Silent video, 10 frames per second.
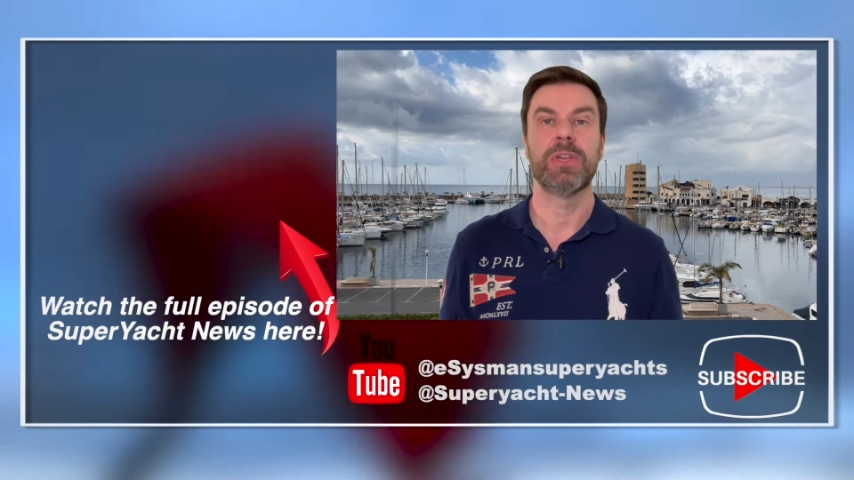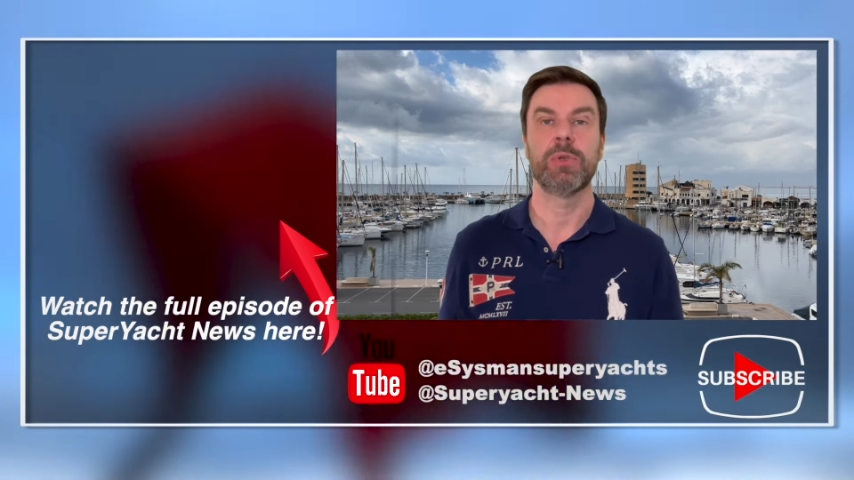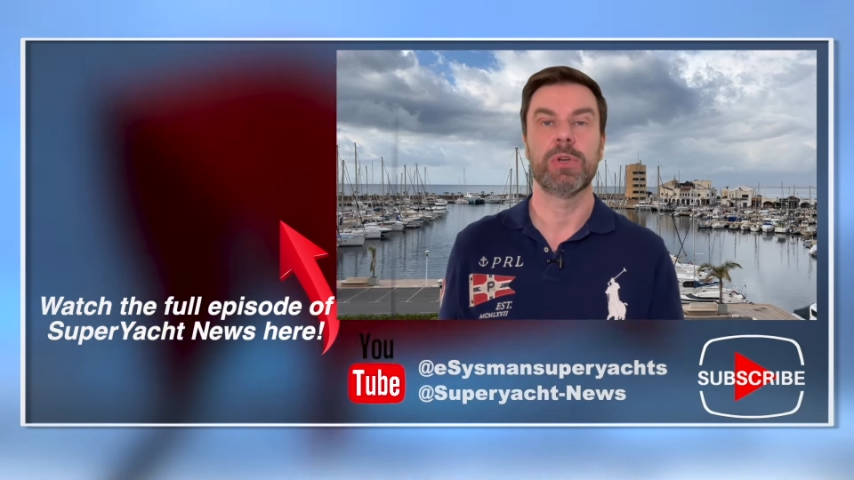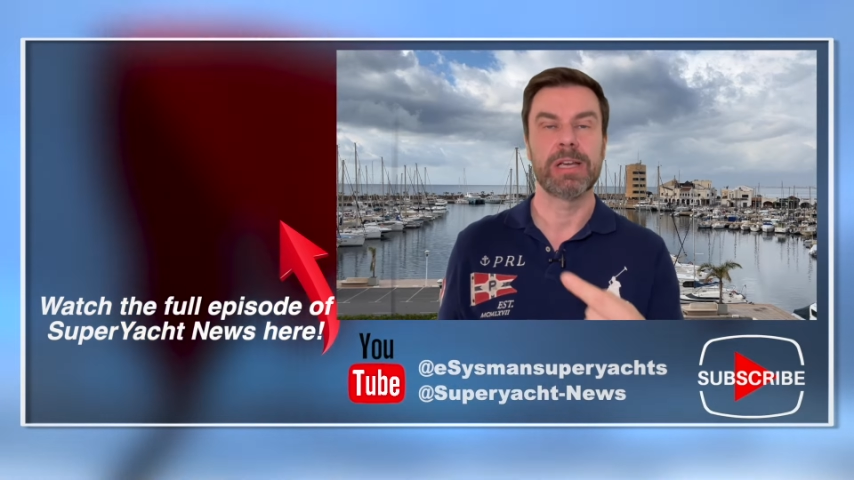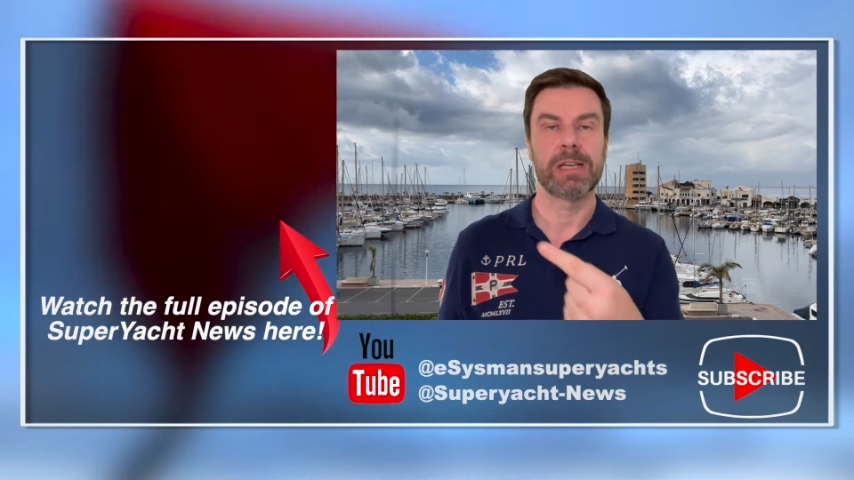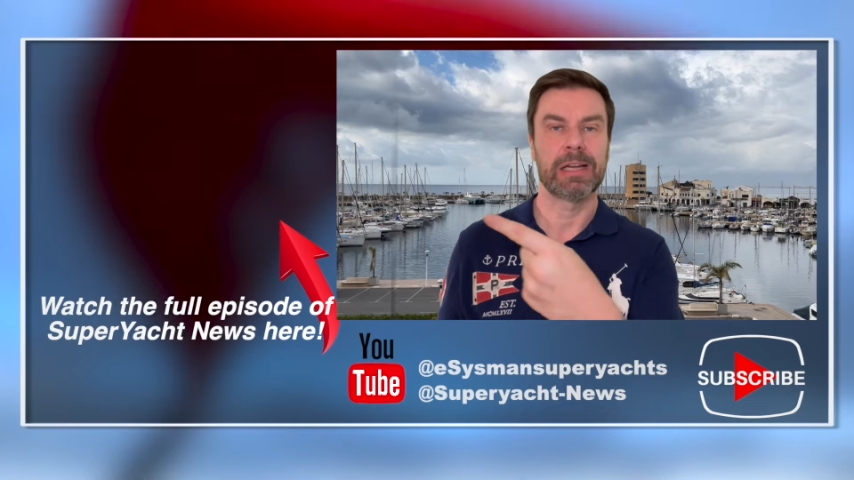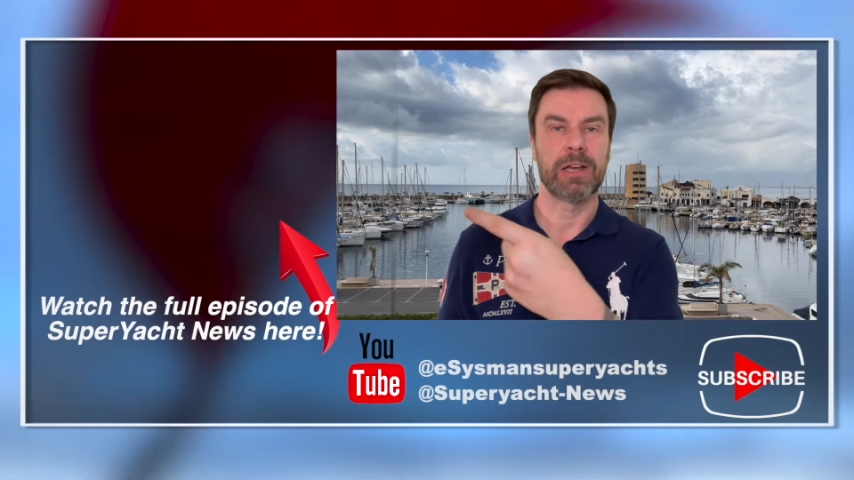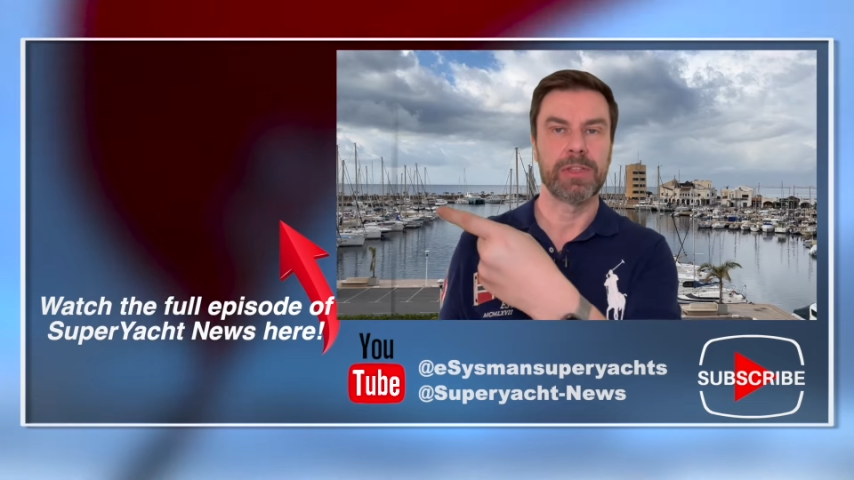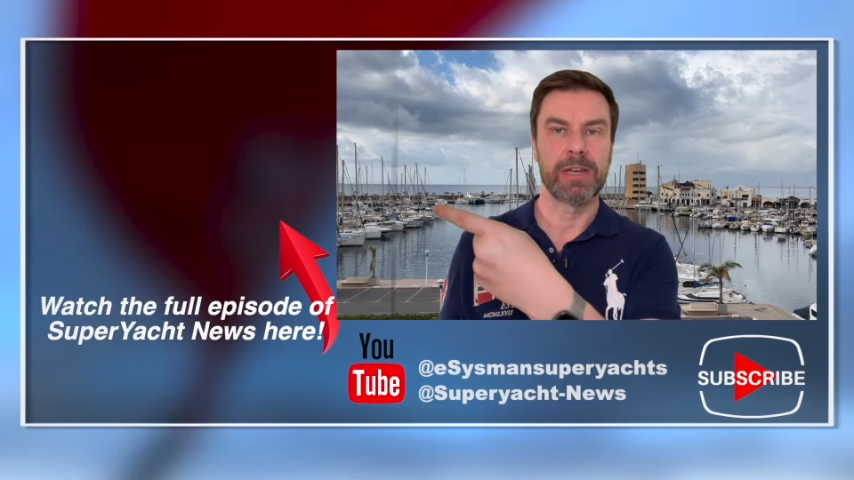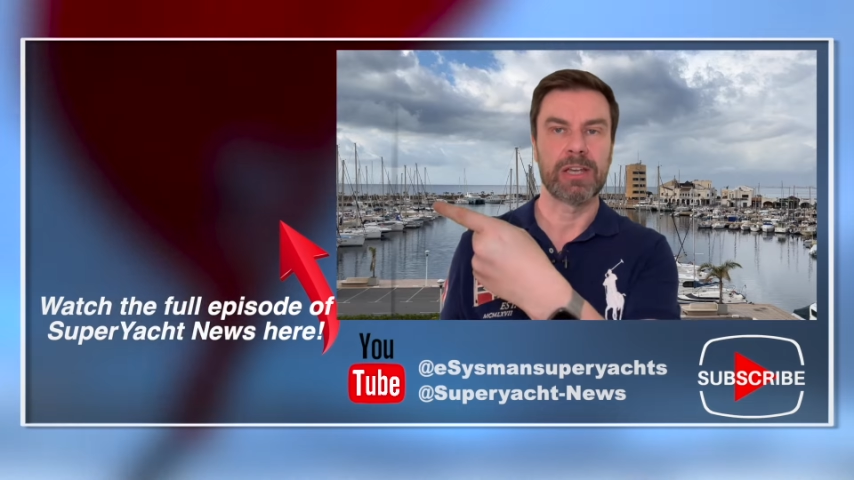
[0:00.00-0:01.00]
you can click
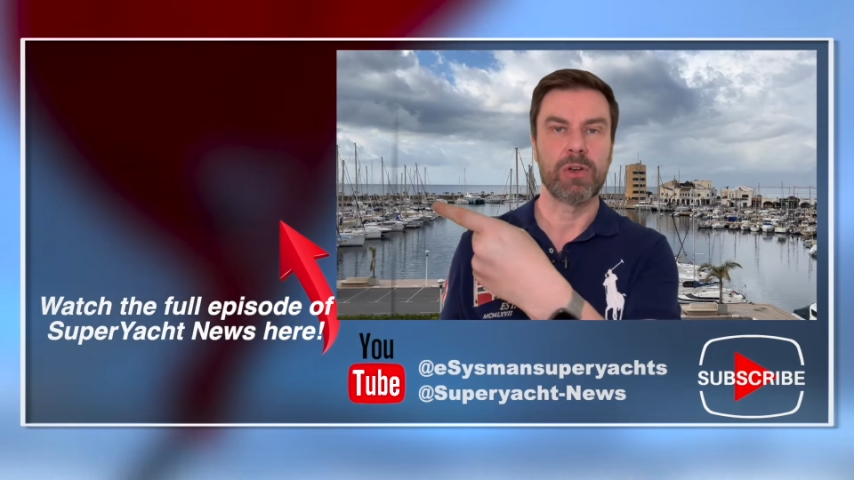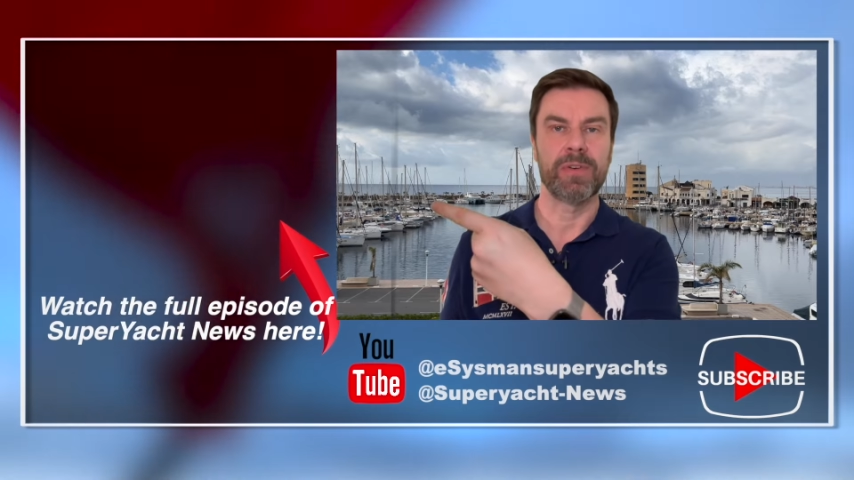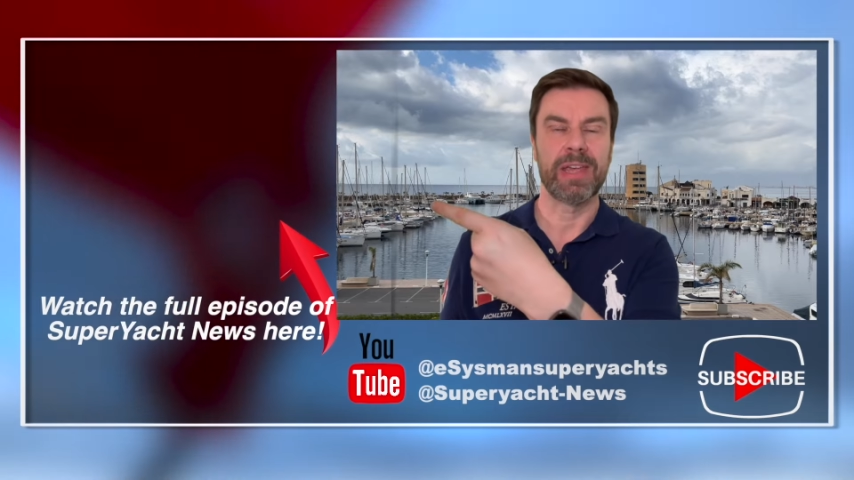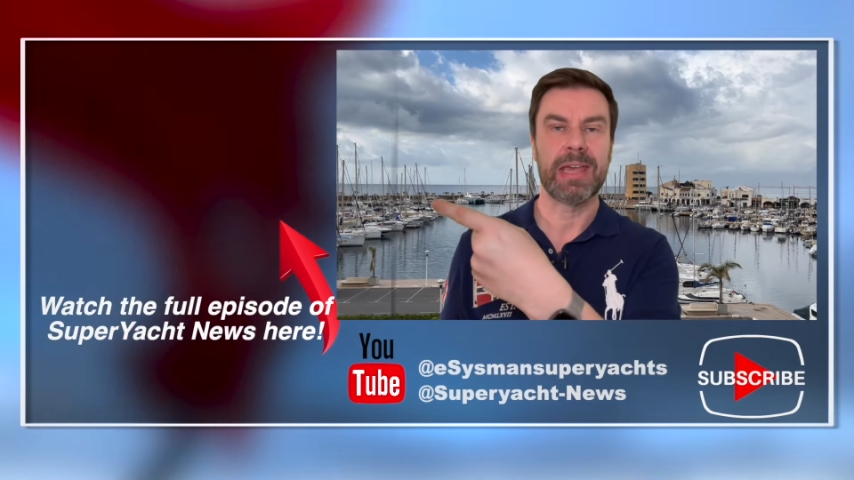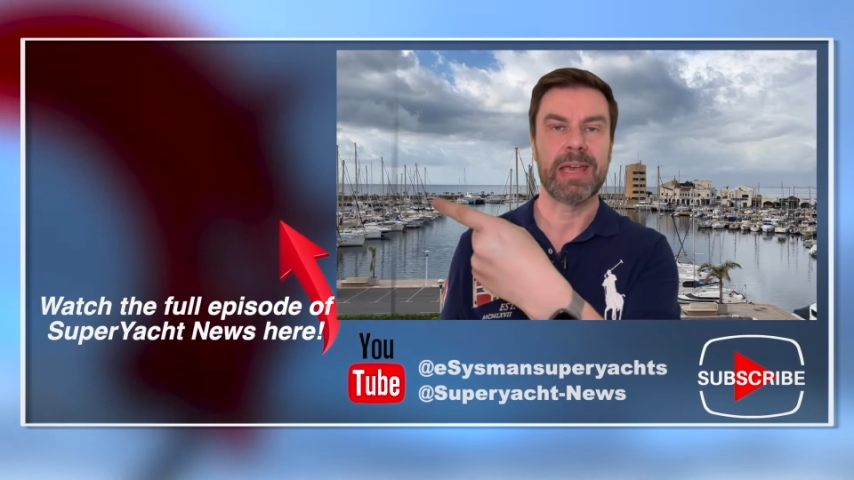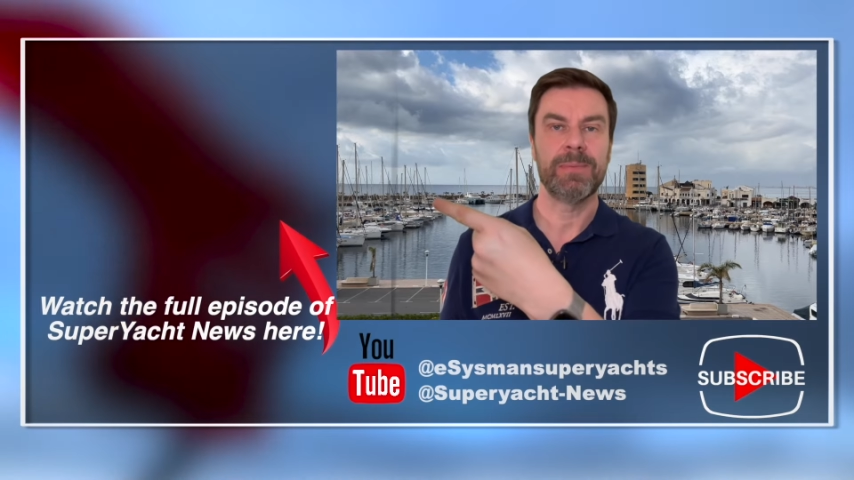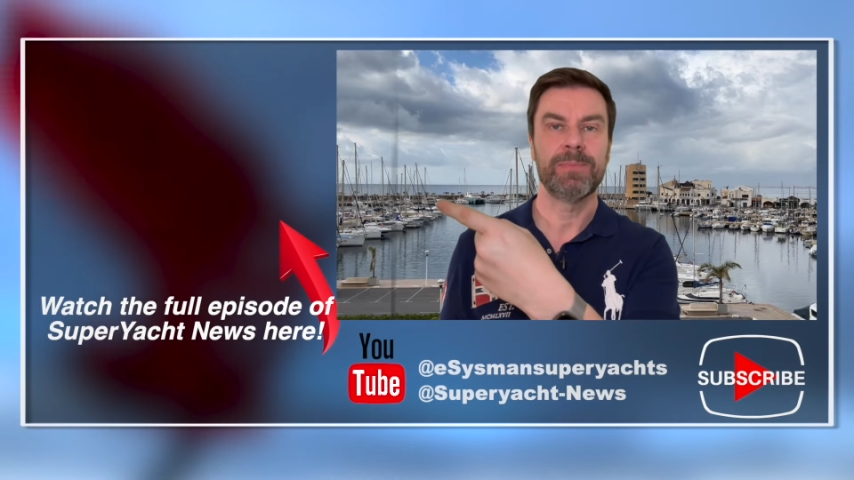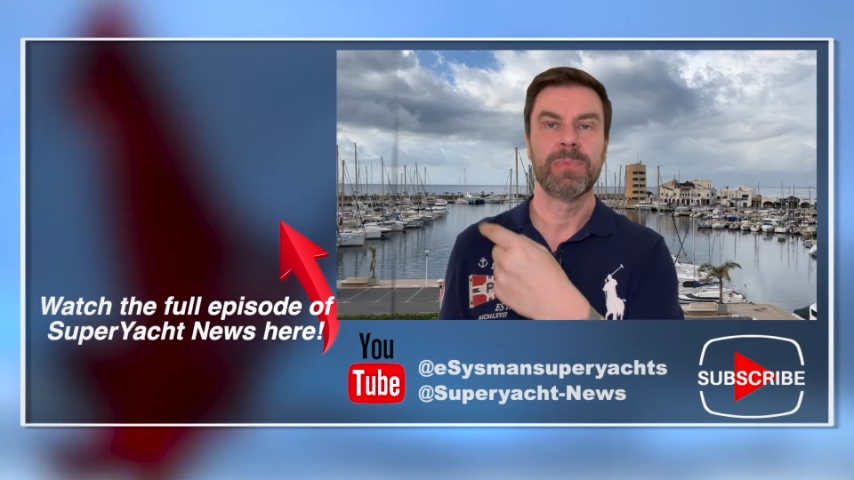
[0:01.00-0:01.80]
on the link over here.